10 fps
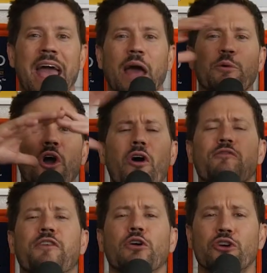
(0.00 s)
And we all
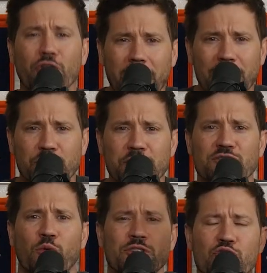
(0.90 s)
felt good after
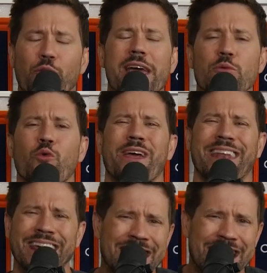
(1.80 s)
this one. Great
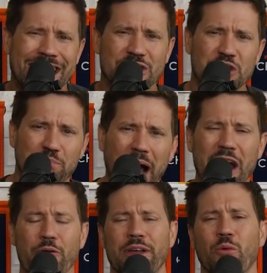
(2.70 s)
win.
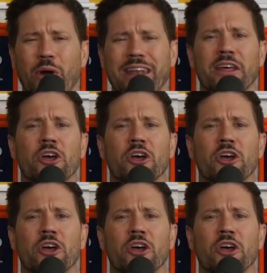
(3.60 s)
Inspiring win.